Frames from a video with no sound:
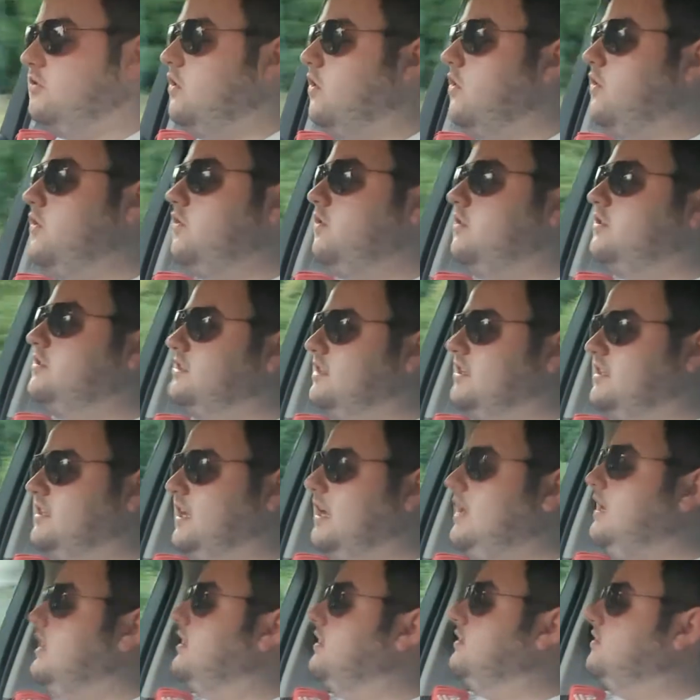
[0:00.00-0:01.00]
Corsa
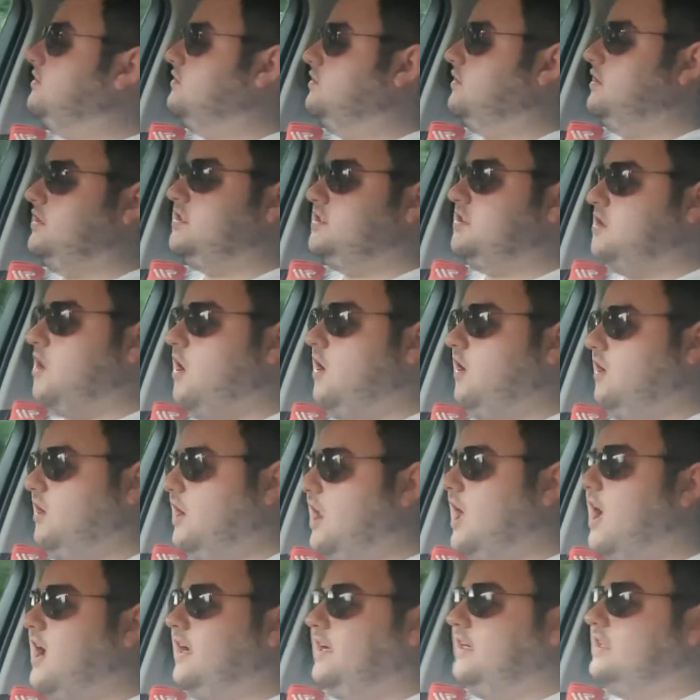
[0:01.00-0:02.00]
diesel. It's not
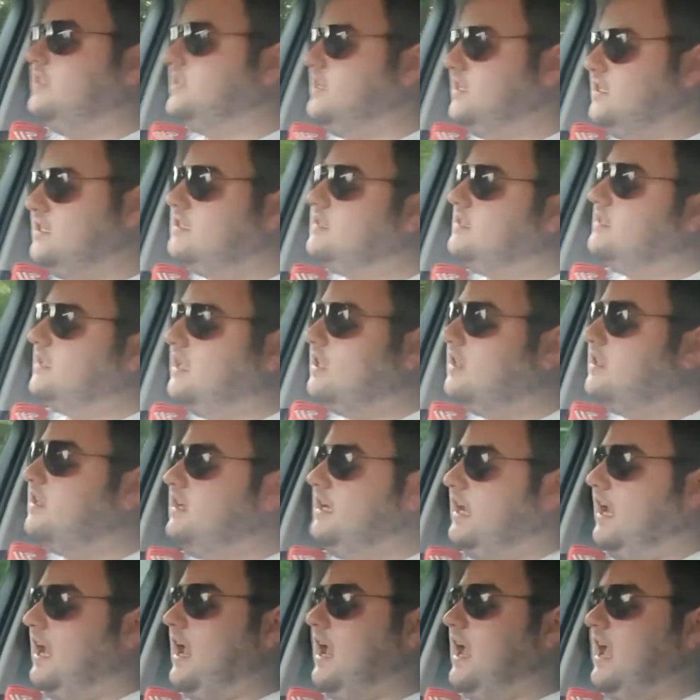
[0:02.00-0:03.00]
light. It's still
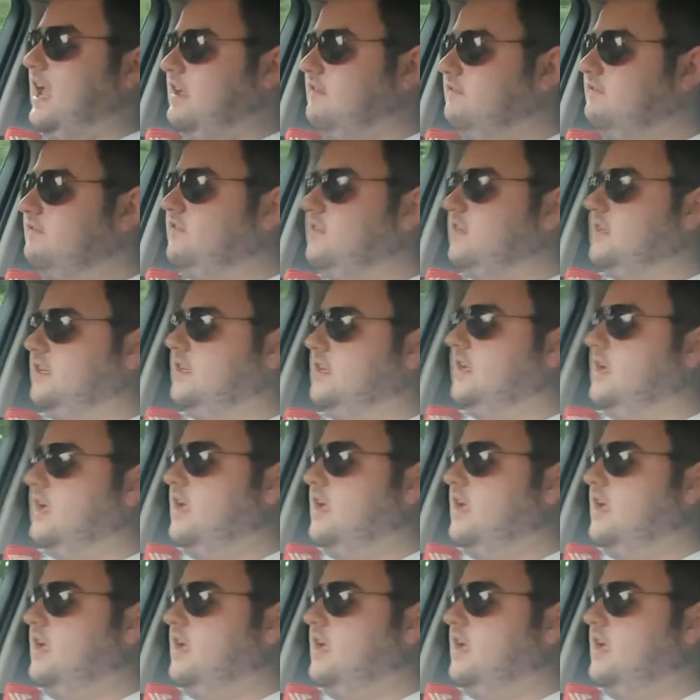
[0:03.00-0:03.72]
a heavy,